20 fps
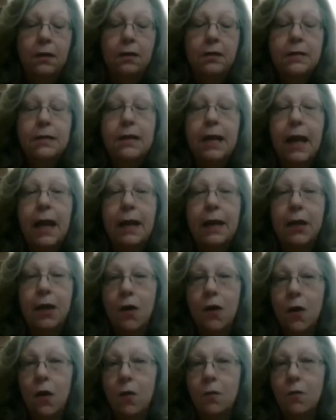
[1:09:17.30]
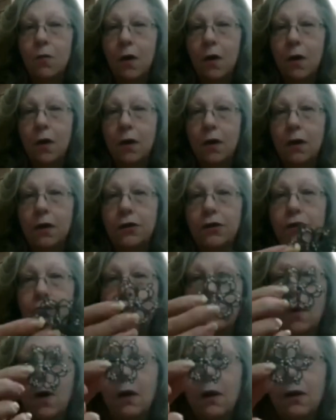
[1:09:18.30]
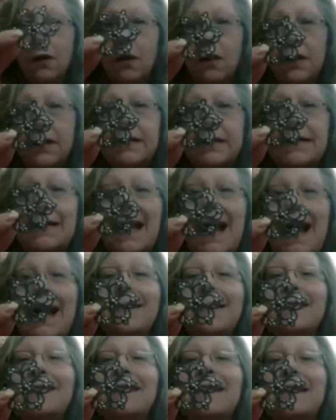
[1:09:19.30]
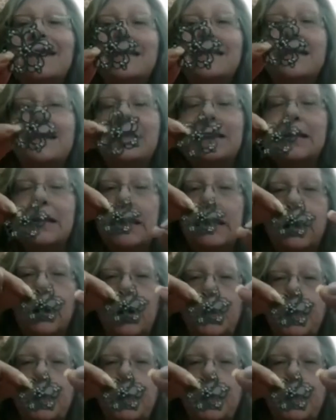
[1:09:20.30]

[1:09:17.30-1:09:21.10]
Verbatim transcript: tatting homework because you all are going to tat this little